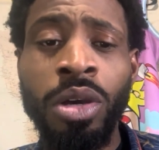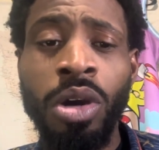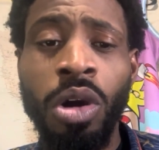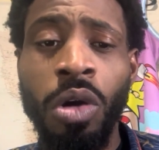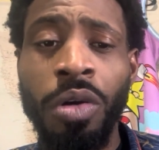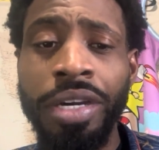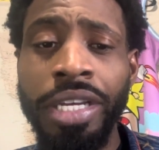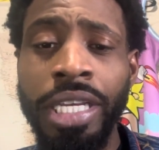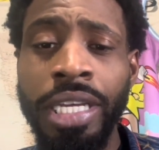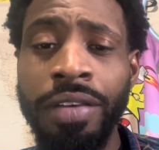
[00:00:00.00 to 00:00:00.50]

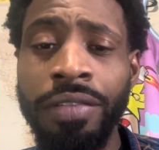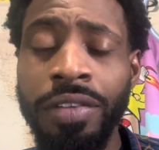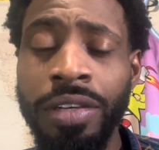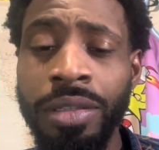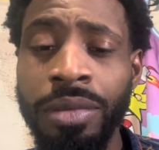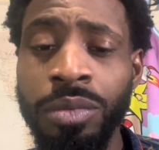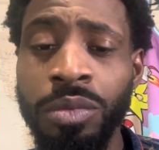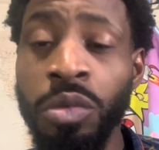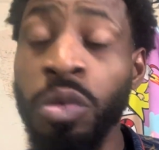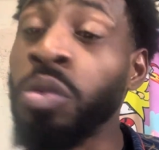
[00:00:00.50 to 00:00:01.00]
Or
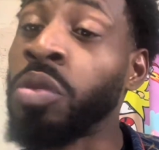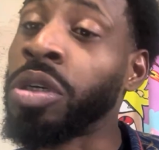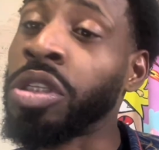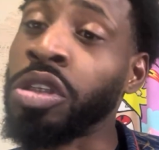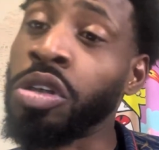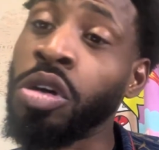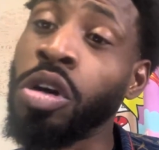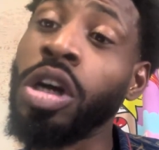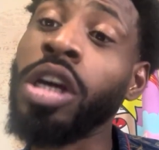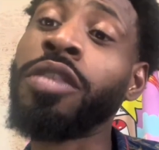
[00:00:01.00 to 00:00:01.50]
even
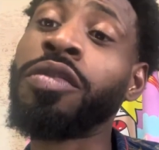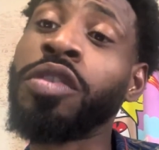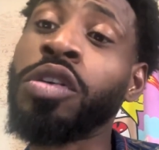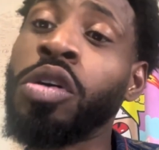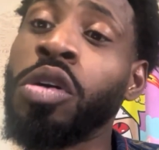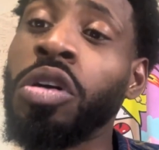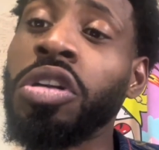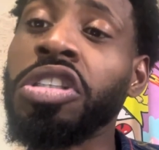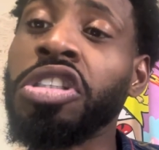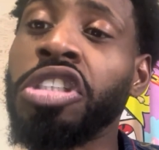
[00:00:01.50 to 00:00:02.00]
if you
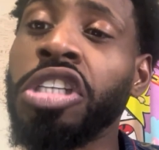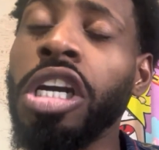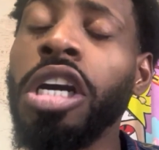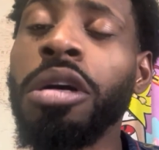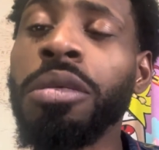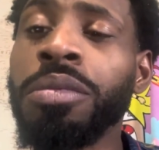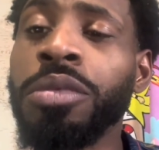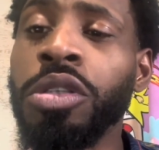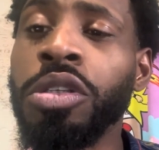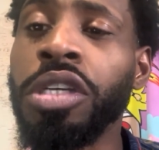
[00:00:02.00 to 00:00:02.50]
go to
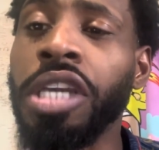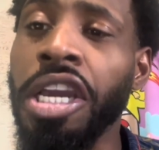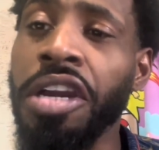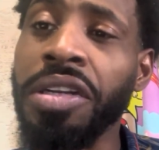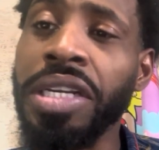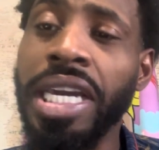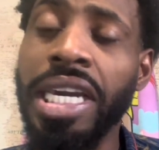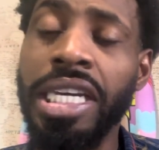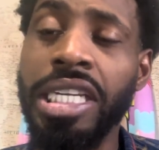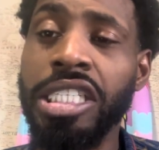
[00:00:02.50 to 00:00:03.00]
gym, you
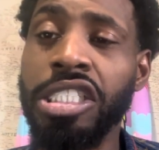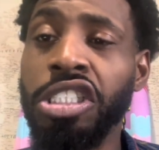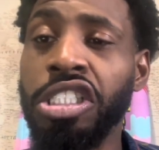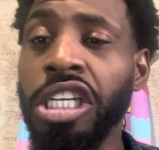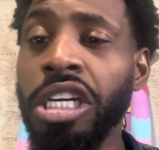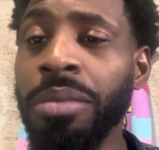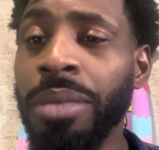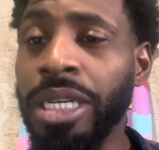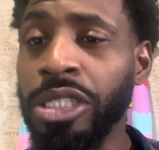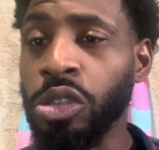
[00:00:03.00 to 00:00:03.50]
carry that in the
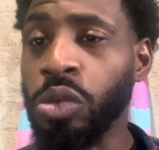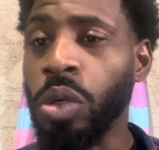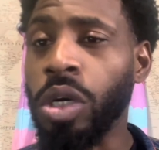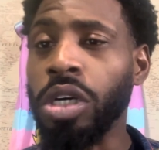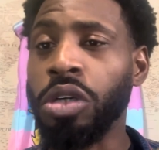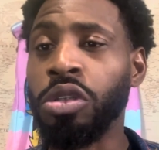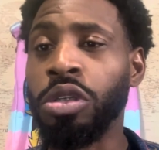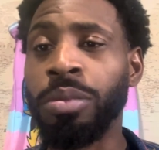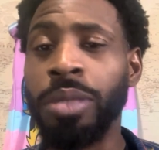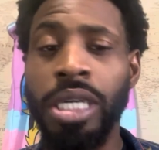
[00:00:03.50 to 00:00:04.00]
gym as
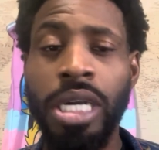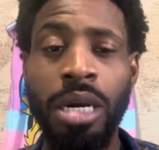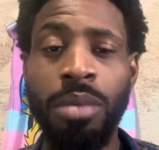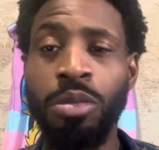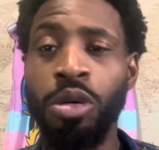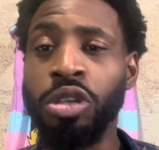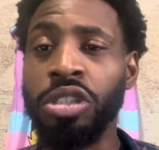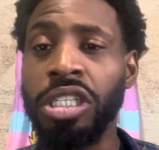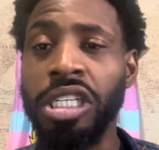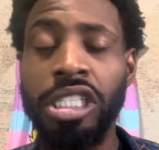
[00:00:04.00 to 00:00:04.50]
well. You become
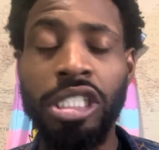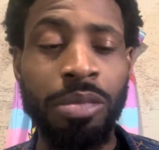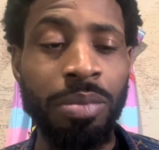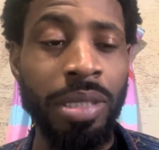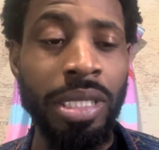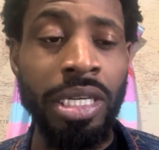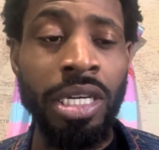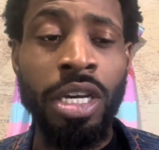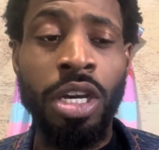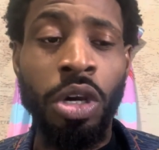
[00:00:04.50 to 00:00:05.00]
more
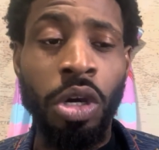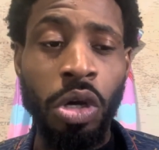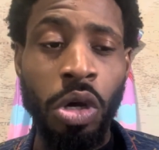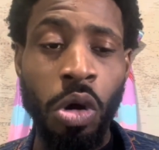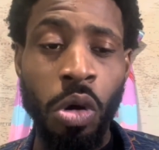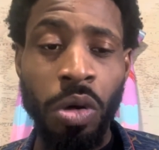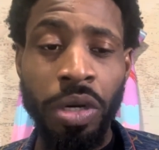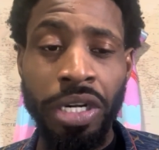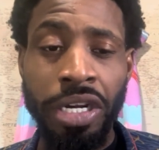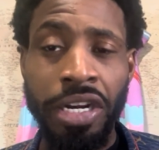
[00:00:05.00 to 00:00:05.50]
disciplined,
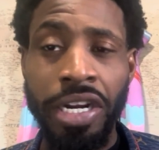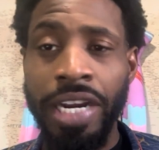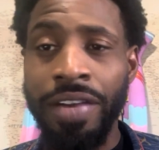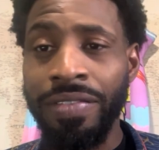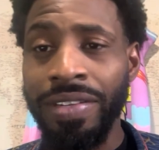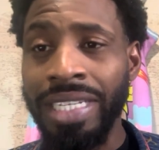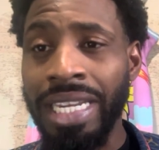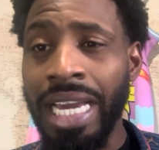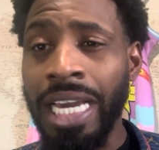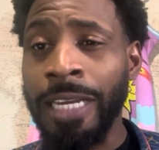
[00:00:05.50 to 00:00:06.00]
going there
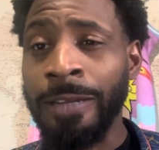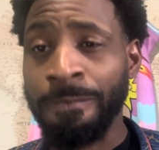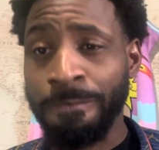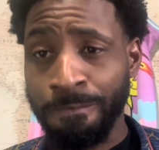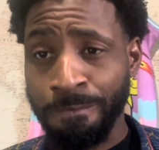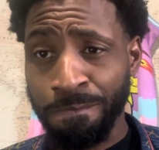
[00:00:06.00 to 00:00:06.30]
every day.